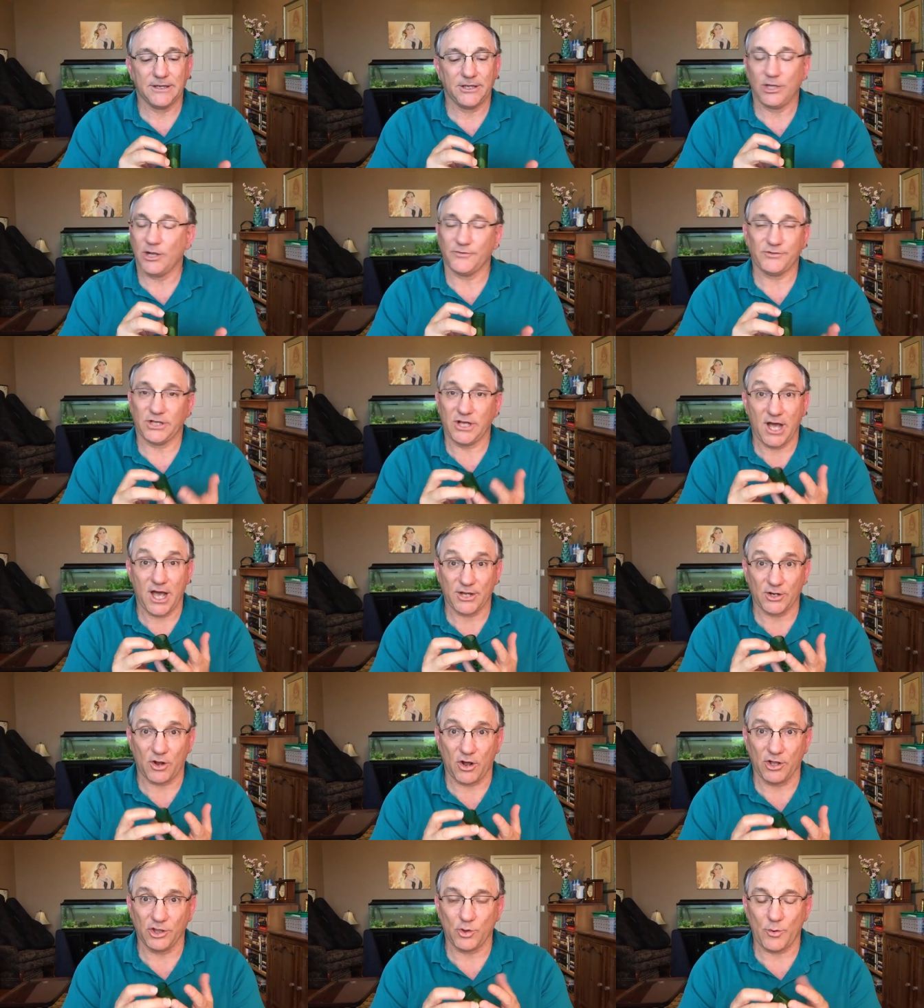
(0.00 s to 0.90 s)
You don't have to
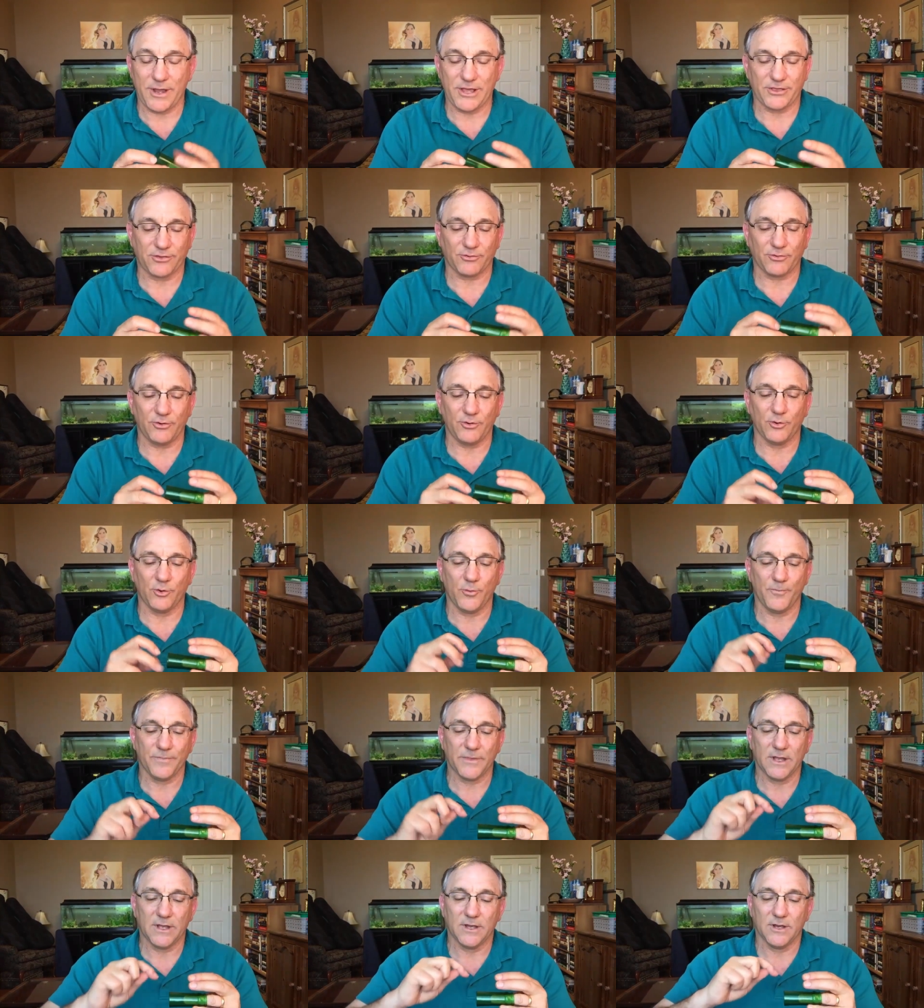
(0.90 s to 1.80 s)
cut all the way
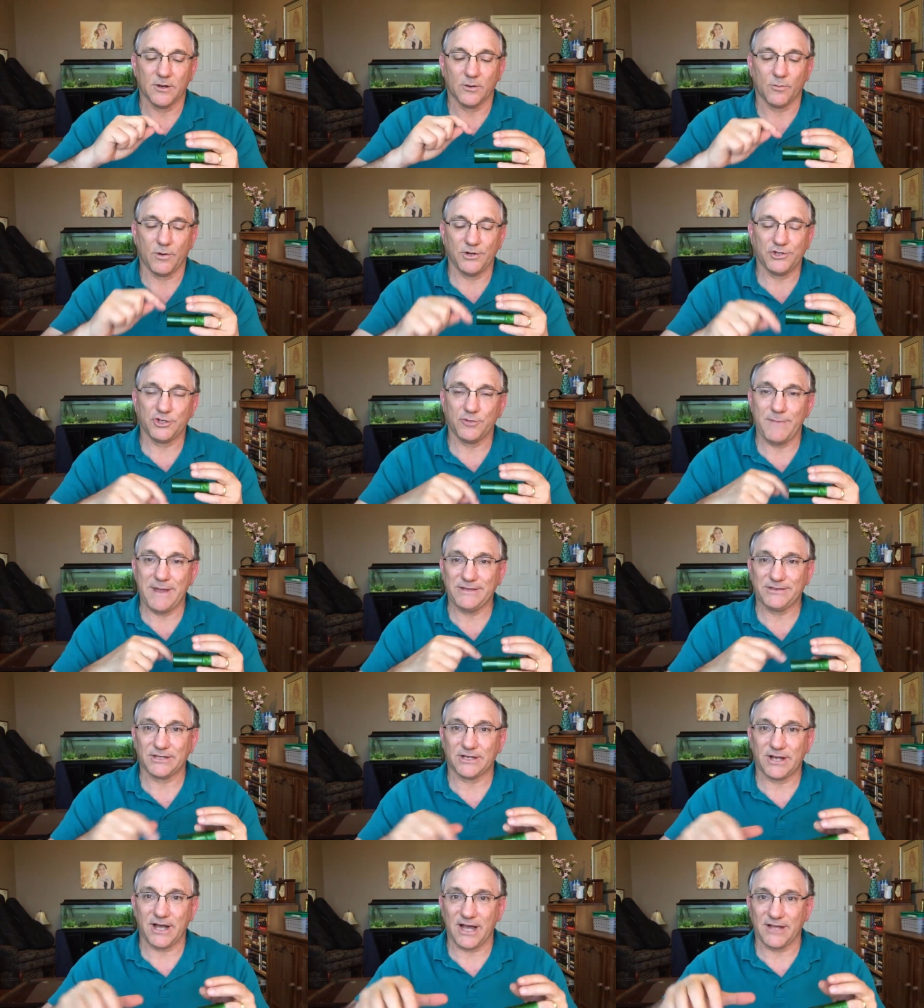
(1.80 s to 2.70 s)
through, once you
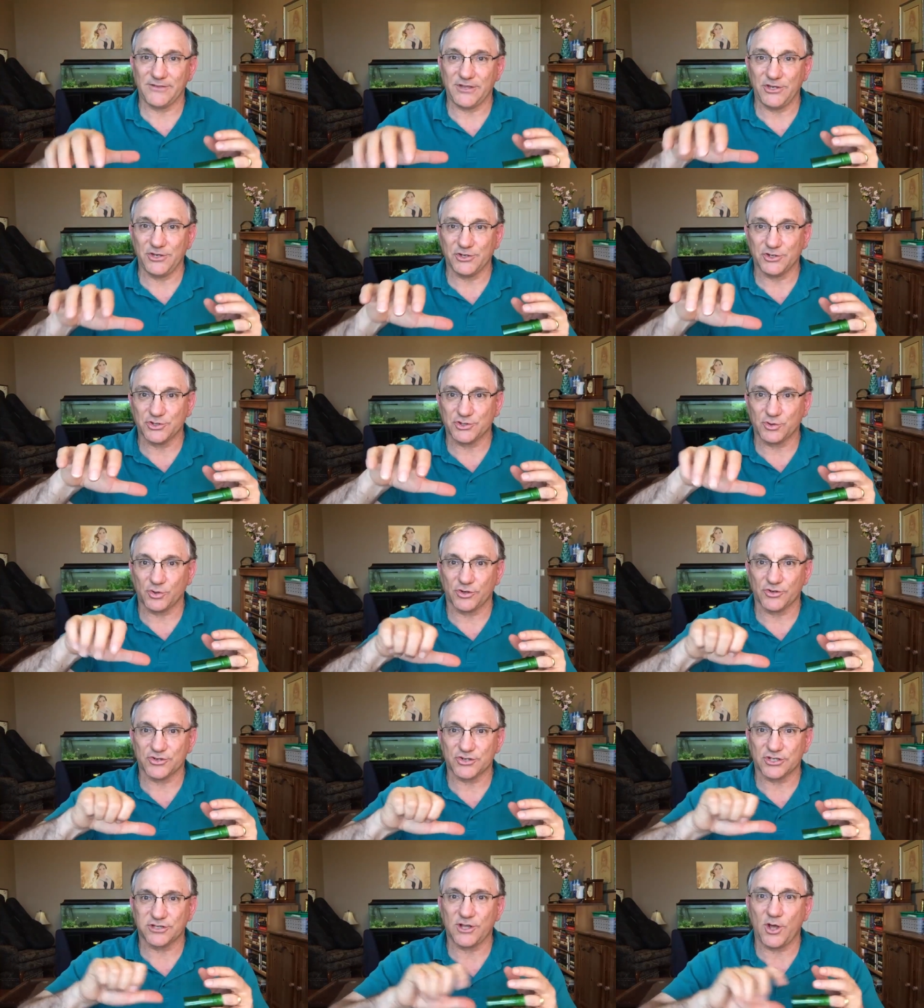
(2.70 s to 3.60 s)
make the cut, then you just
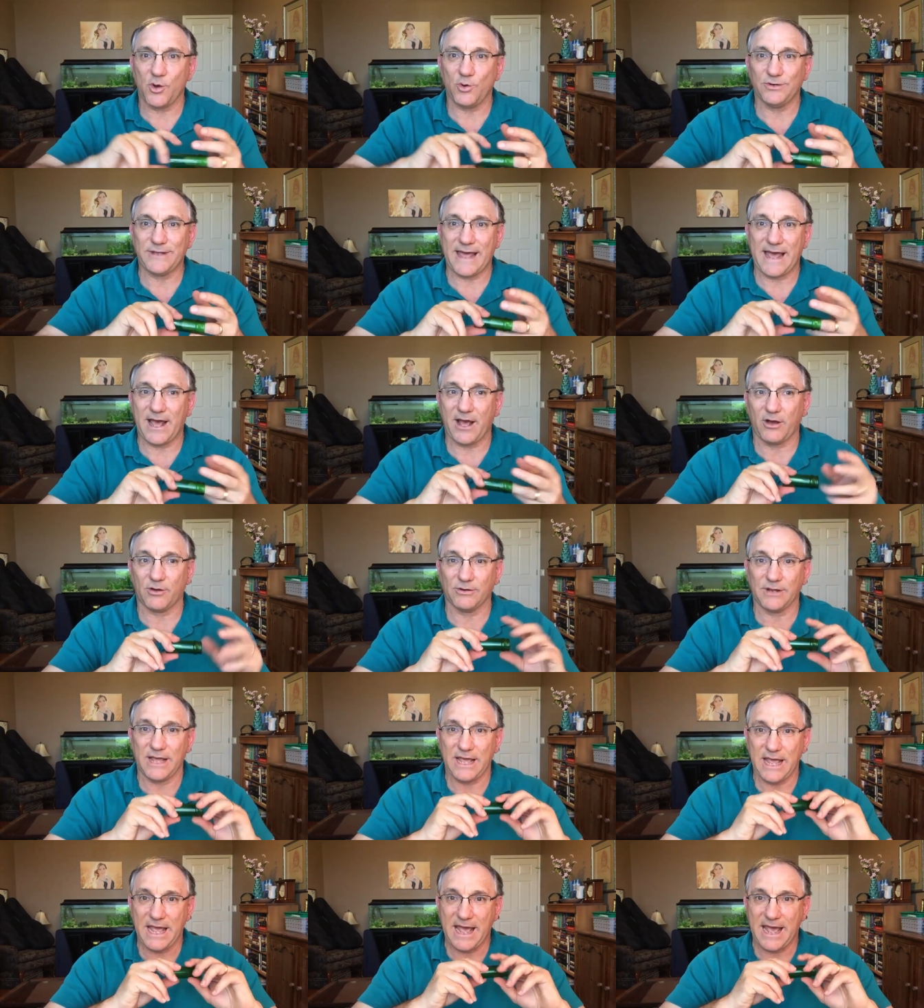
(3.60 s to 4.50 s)
sort of slow
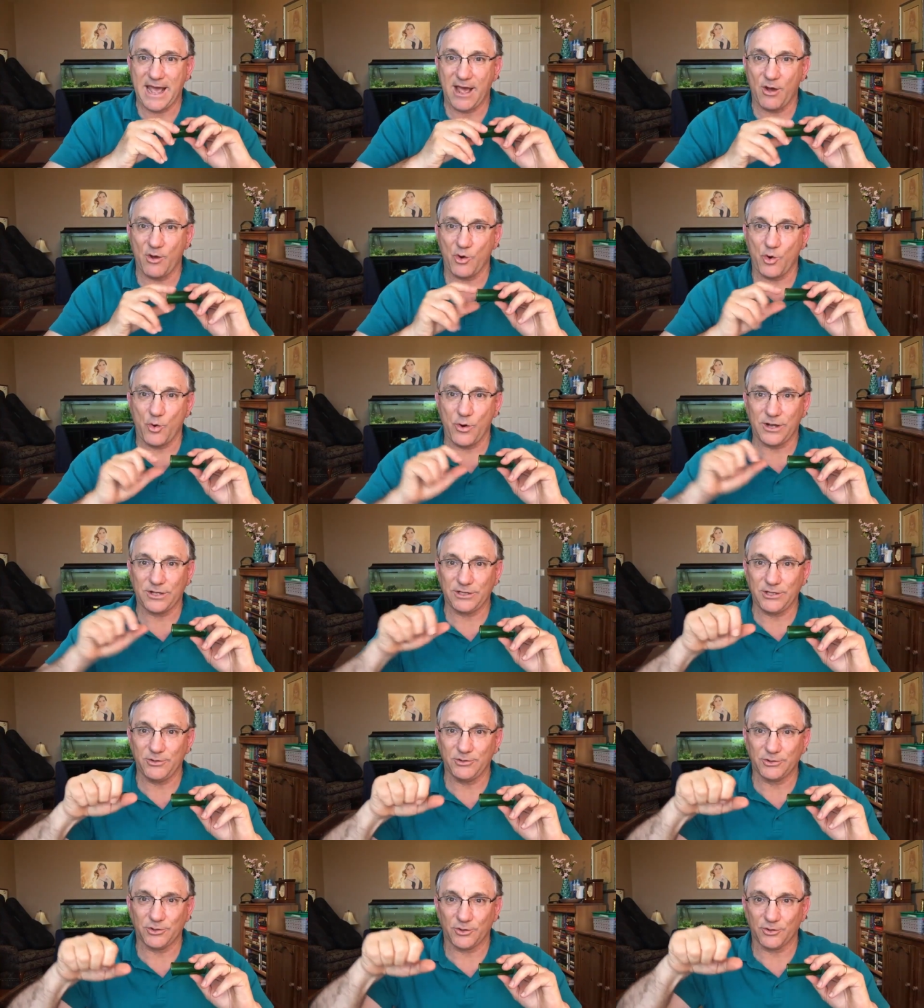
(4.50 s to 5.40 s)
down how
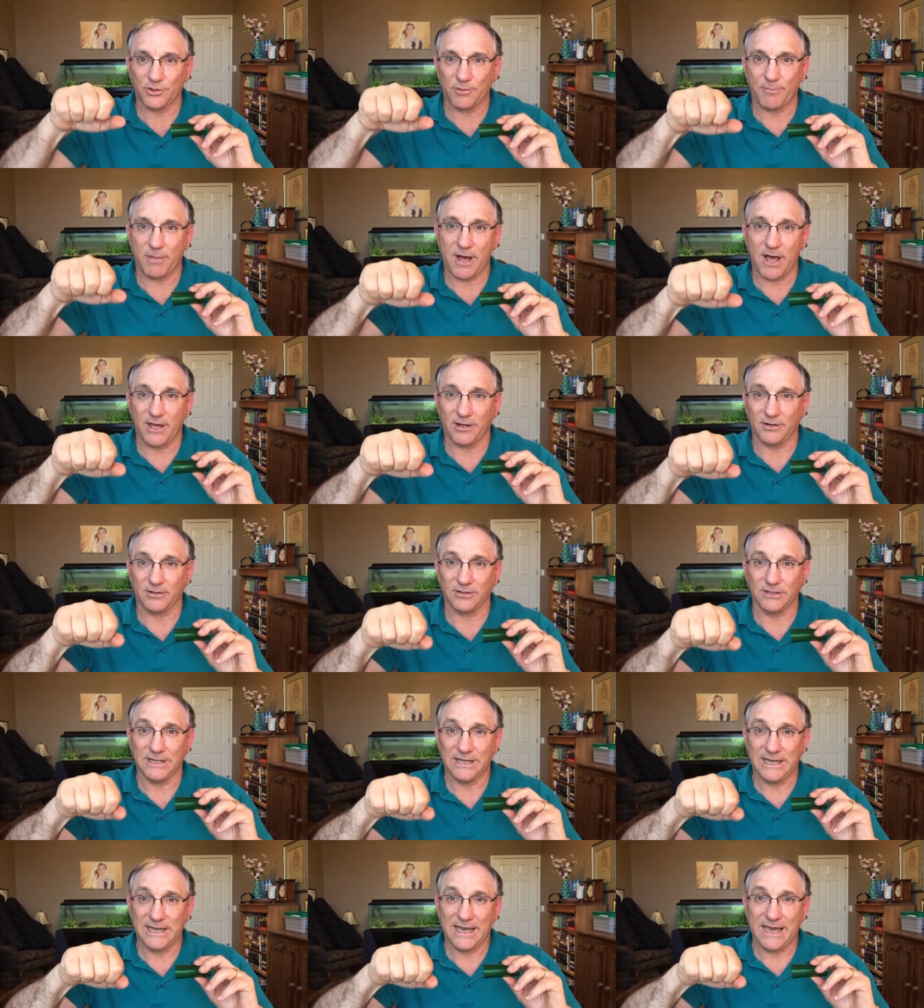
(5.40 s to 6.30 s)
quickly you turn the
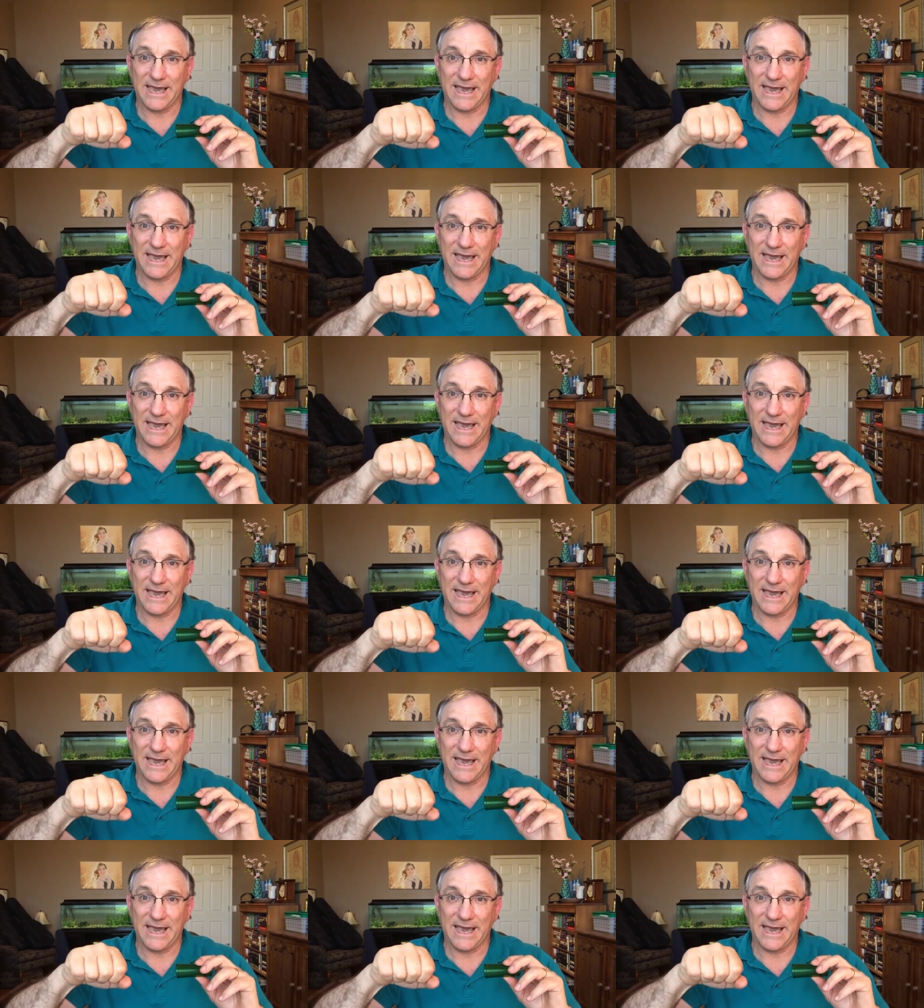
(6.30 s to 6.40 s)
bottle,